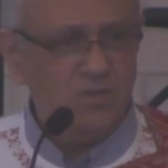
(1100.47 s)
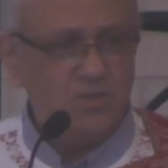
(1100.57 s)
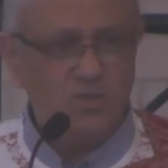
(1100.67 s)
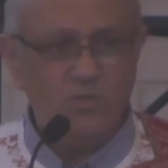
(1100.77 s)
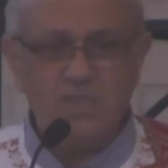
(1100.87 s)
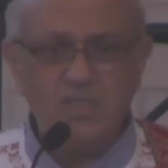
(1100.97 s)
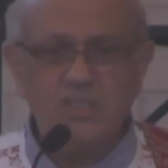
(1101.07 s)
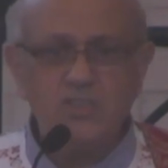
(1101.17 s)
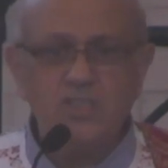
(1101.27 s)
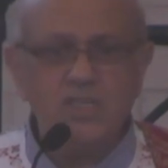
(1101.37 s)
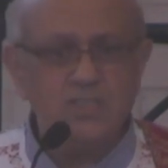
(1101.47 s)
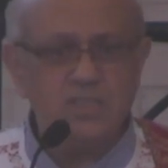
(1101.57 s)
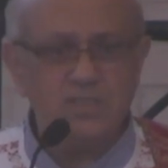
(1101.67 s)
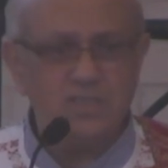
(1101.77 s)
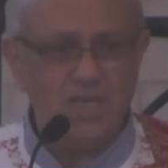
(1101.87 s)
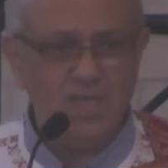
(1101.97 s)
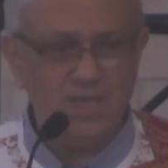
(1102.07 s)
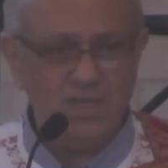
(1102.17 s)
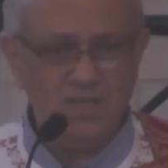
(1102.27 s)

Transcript: So what did Jesus say?